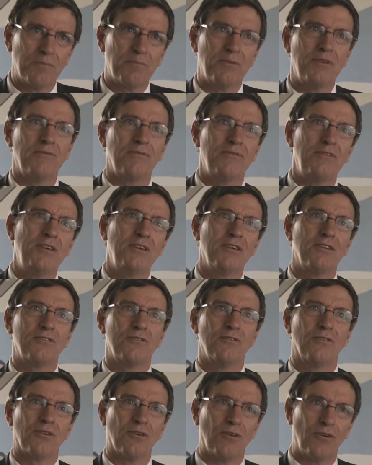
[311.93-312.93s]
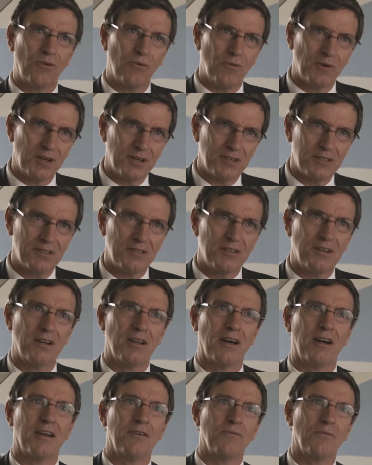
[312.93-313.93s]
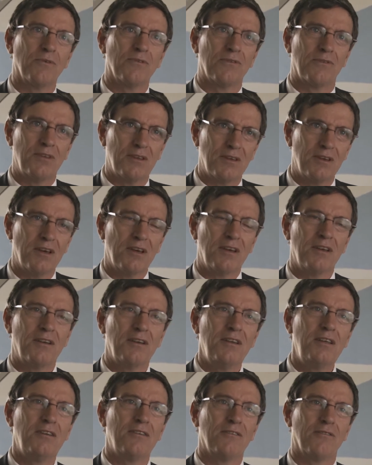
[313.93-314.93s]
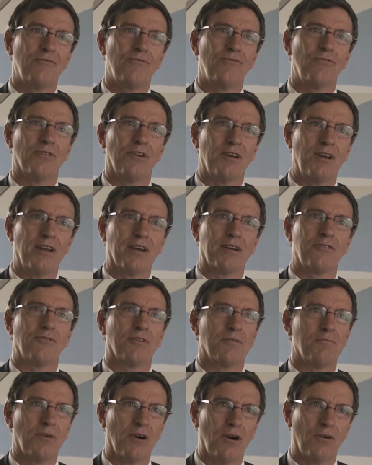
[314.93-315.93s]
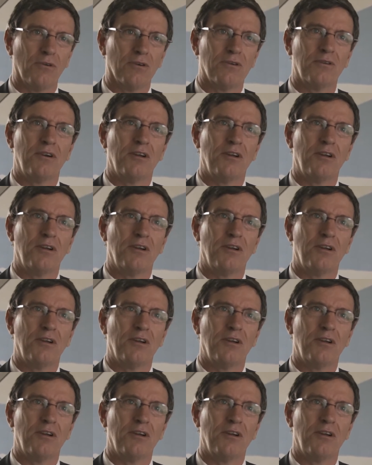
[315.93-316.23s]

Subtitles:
PV is not always in line with the need for electric power.